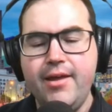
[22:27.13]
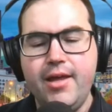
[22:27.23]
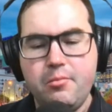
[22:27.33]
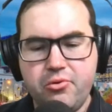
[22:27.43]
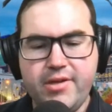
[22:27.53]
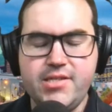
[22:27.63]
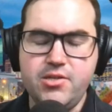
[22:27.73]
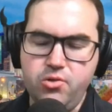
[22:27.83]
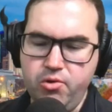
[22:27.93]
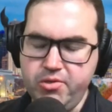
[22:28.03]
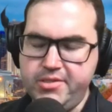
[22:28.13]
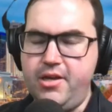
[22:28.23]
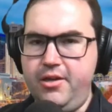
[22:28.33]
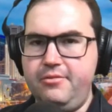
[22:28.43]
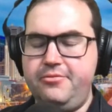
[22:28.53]
imprisoned,
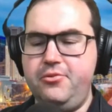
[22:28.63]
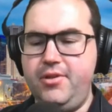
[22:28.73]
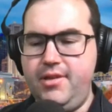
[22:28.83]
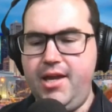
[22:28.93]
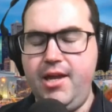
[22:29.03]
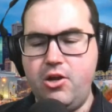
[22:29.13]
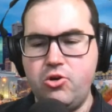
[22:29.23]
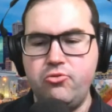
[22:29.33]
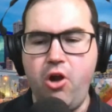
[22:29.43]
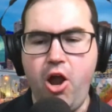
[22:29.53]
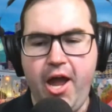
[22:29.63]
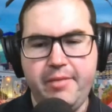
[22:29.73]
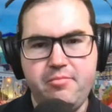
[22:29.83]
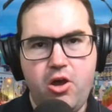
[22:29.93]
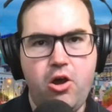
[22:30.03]
also for the
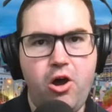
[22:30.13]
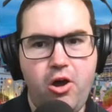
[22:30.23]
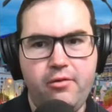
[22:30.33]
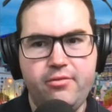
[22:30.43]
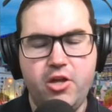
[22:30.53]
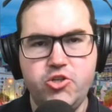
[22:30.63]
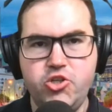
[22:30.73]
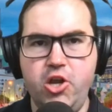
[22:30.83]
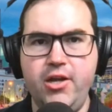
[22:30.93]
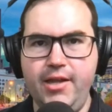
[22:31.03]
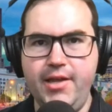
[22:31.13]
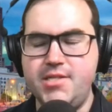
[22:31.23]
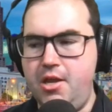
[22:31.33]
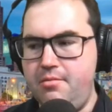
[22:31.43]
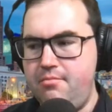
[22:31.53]
crime of
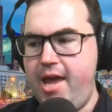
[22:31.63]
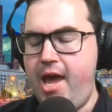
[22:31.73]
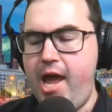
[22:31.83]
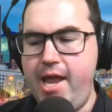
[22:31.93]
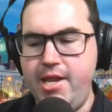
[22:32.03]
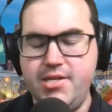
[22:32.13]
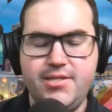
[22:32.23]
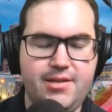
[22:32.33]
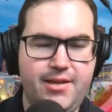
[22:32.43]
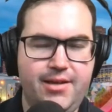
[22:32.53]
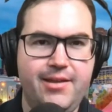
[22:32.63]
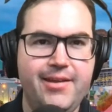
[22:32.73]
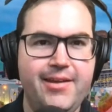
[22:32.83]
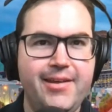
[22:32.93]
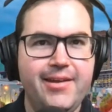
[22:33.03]
journalism and uh,
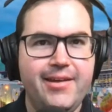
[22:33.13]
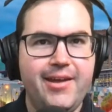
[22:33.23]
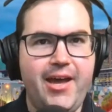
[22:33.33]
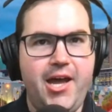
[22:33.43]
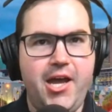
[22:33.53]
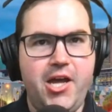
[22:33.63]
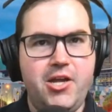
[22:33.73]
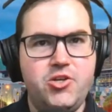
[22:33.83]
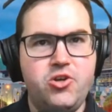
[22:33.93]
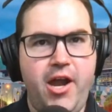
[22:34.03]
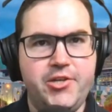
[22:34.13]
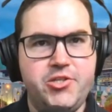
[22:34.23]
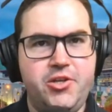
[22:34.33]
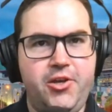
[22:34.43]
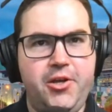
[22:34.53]
uh, trying
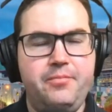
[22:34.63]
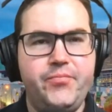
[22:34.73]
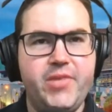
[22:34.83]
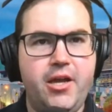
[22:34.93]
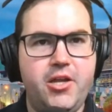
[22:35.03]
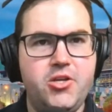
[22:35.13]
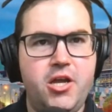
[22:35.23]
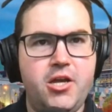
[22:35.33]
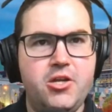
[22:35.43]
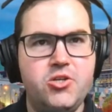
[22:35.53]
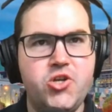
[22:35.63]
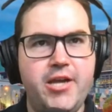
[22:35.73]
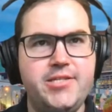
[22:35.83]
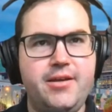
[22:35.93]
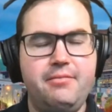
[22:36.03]
to
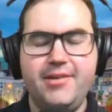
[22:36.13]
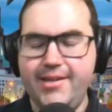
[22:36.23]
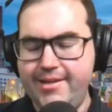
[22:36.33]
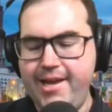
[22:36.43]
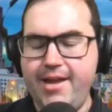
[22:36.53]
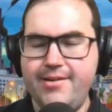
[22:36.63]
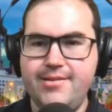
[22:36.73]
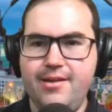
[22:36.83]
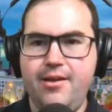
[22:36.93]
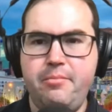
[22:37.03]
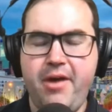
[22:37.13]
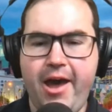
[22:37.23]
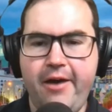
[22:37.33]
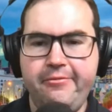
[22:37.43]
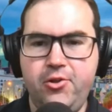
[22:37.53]
trying to get the the
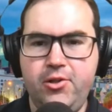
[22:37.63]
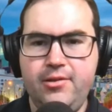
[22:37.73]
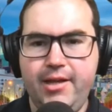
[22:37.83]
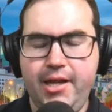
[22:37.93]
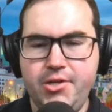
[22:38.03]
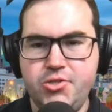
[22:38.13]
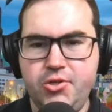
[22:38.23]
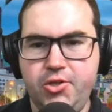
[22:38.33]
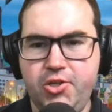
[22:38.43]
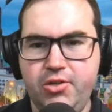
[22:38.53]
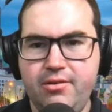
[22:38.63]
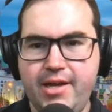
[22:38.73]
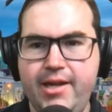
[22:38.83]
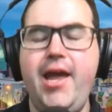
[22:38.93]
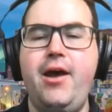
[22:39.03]
powerful into
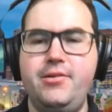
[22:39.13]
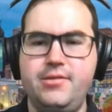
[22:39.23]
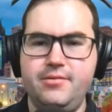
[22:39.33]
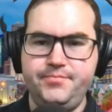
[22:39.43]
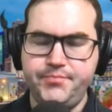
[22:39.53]
account.